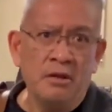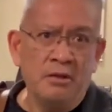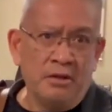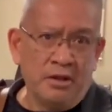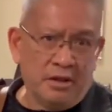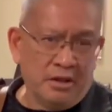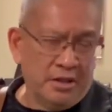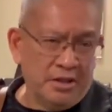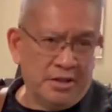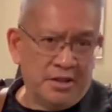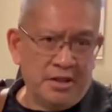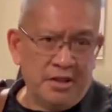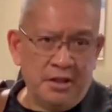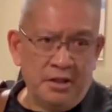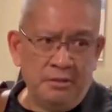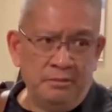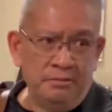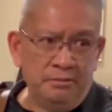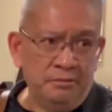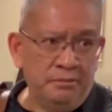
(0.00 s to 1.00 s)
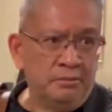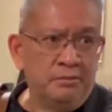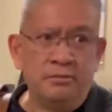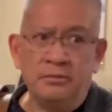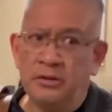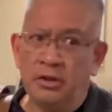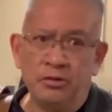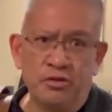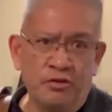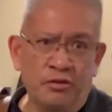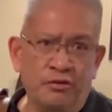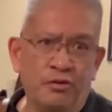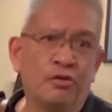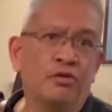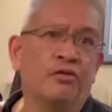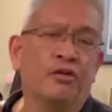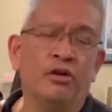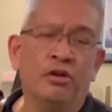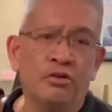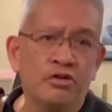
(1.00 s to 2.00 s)
because it was for
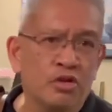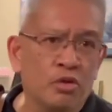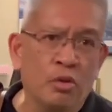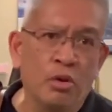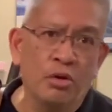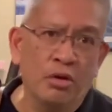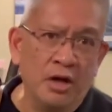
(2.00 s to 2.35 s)
close quarter